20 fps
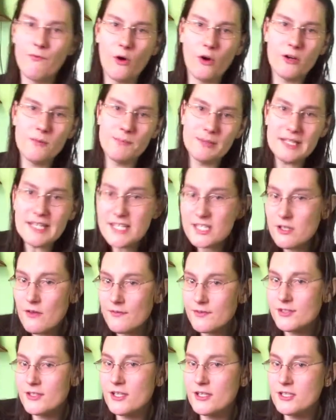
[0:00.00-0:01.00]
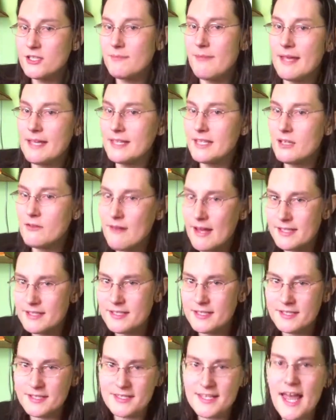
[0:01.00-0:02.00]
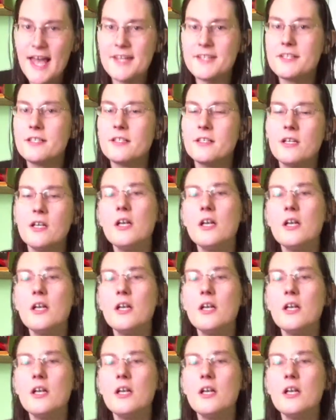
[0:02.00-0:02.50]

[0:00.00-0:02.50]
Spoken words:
for a police officer to make the arrest instead.